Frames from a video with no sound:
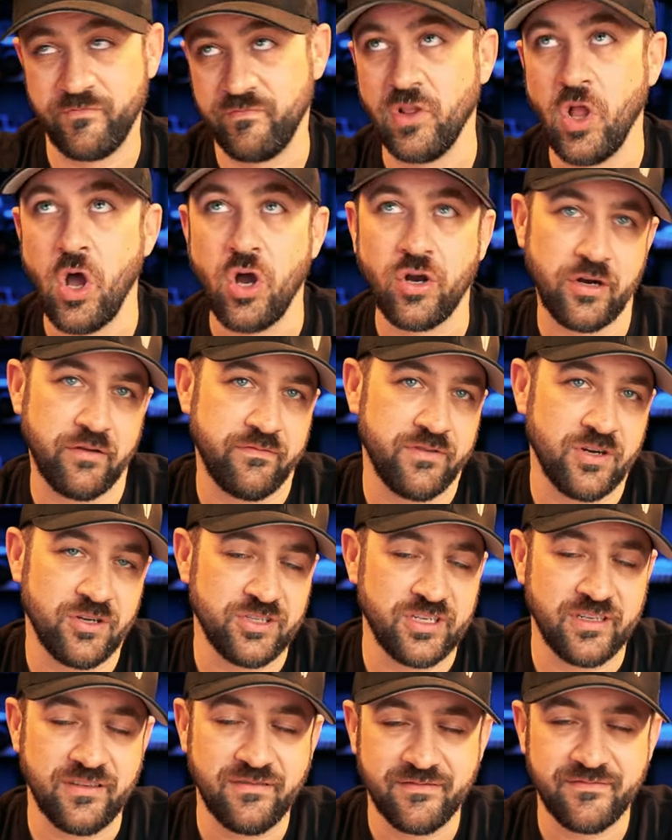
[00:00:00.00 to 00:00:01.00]
longer
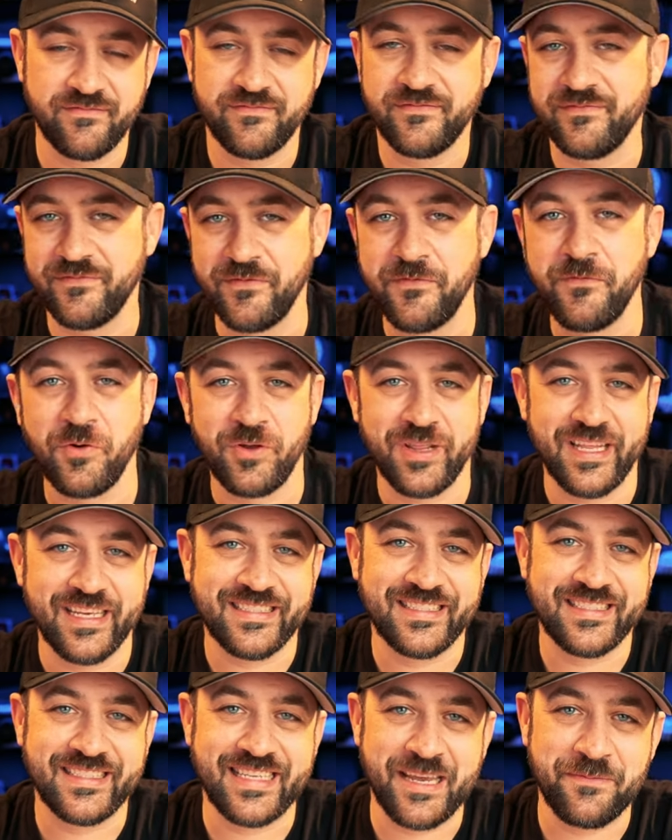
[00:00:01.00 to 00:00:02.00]
version for
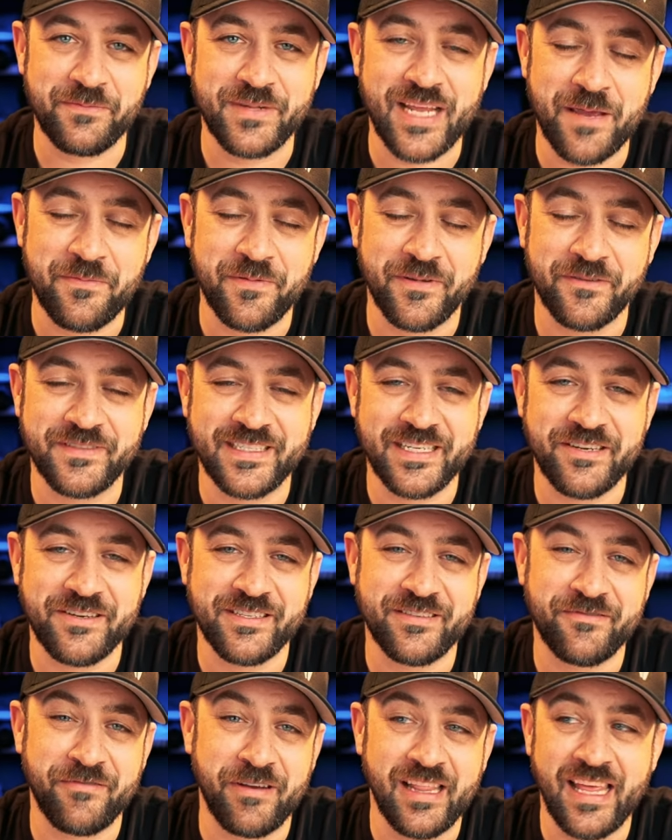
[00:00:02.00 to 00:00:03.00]
this same type of
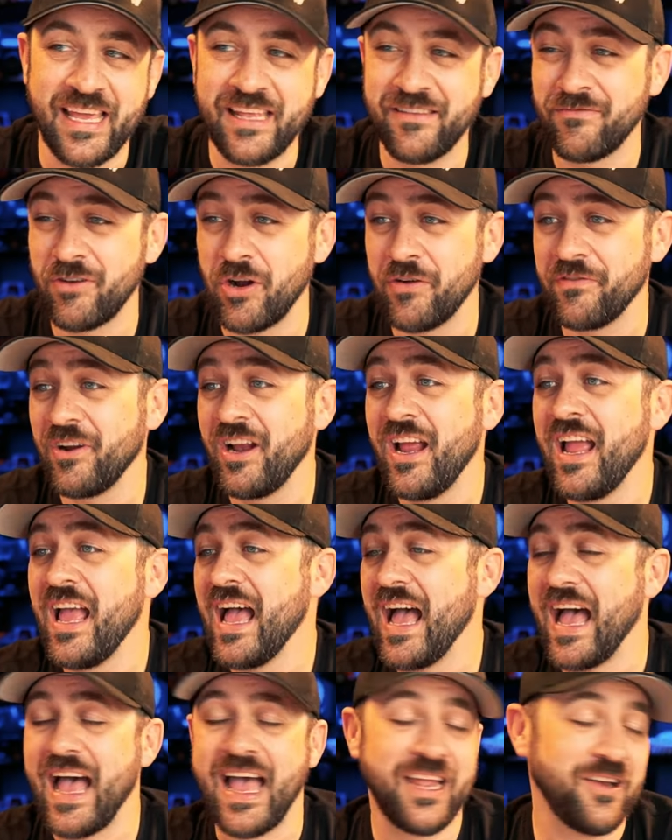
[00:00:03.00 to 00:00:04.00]
Series 3 Land Rover.
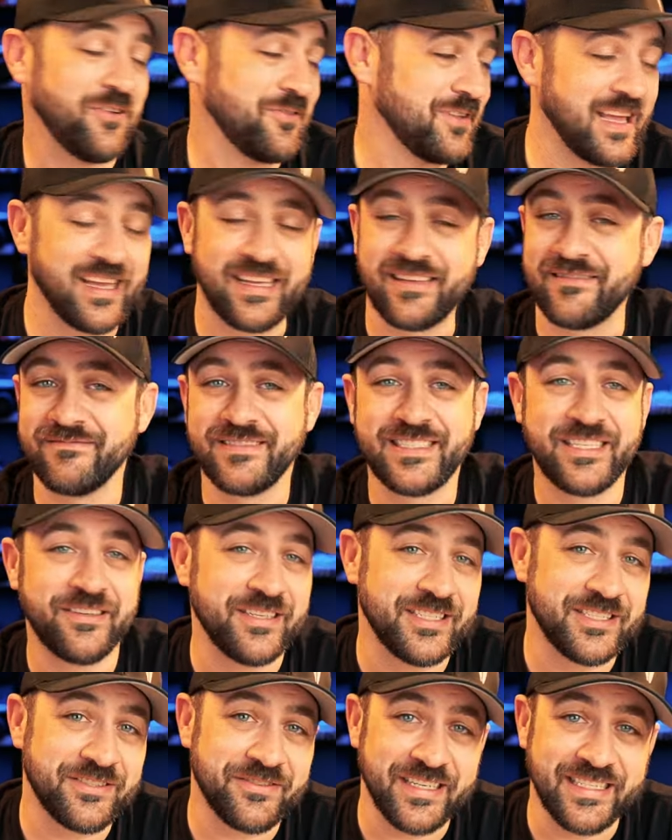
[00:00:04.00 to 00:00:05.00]
I don't like
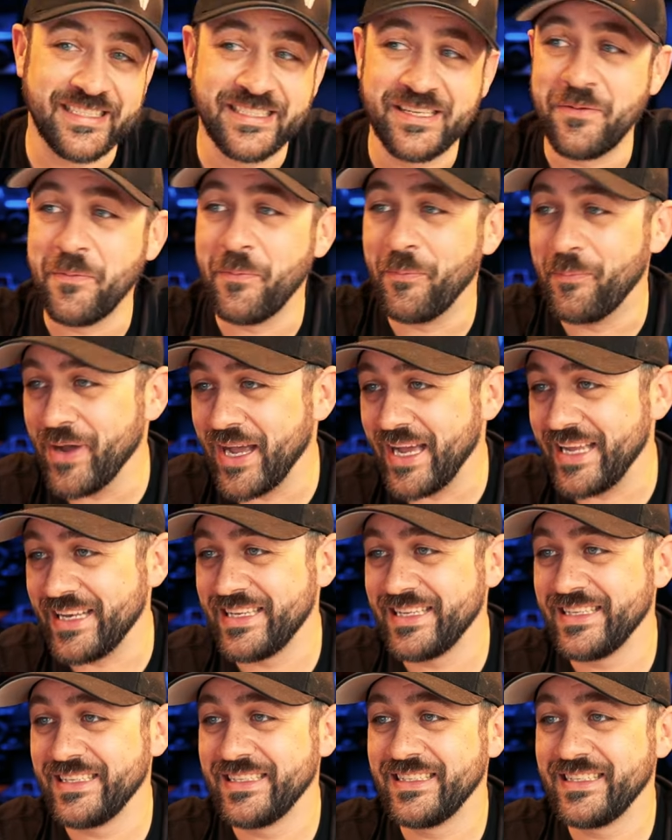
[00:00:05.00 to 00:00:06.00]
Series 3s,
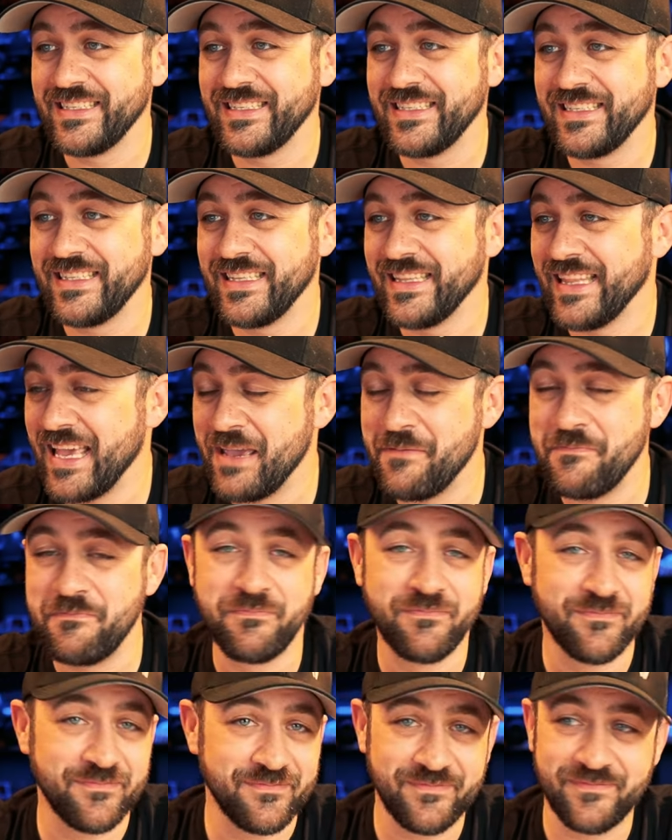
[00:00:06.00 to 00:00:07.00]
but they
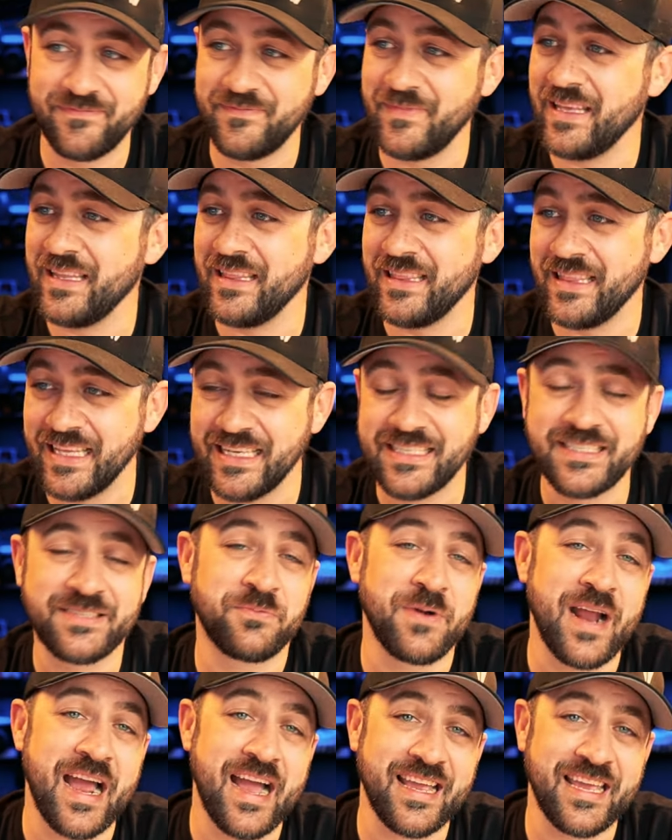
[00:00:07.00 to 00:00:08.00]
this
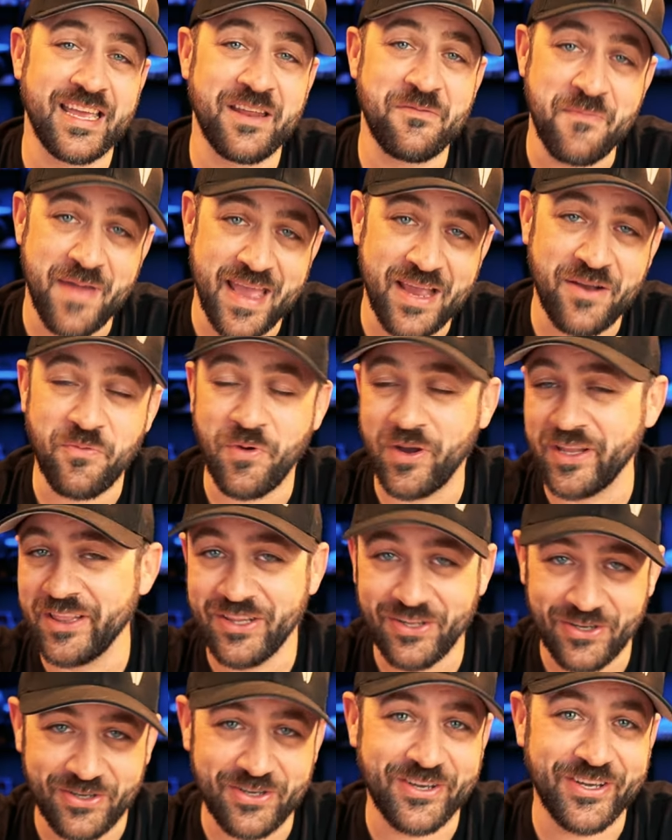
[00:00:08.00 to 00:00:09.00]
rack can make one
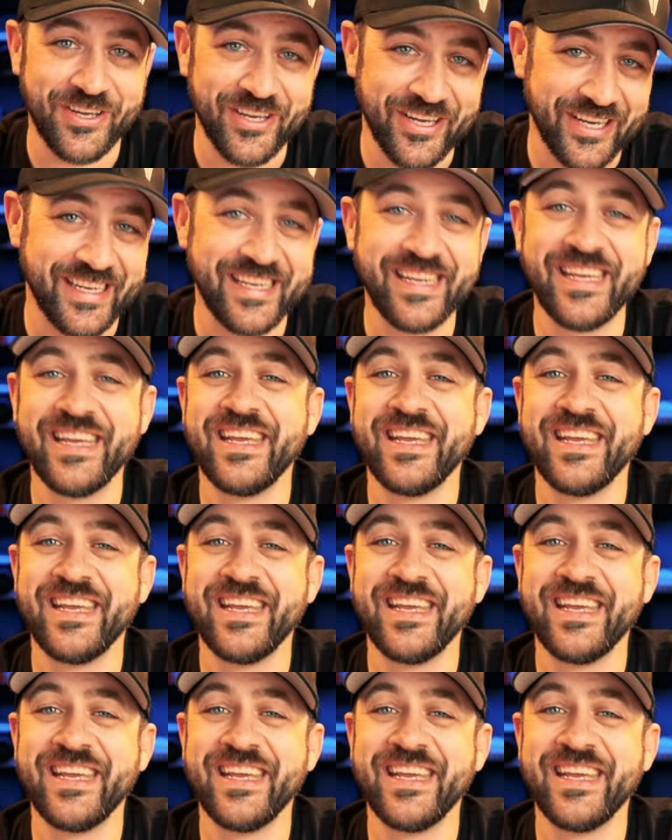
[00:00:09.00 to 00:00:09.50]
look good.